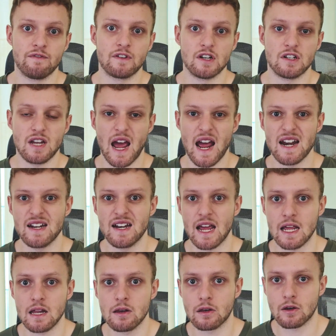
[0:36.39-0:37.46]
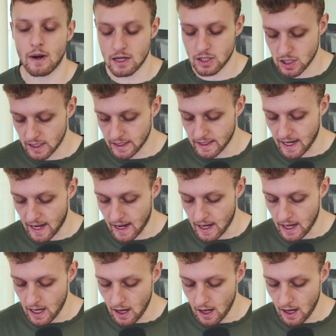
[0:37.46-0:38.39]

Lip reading: to 10 days to actually get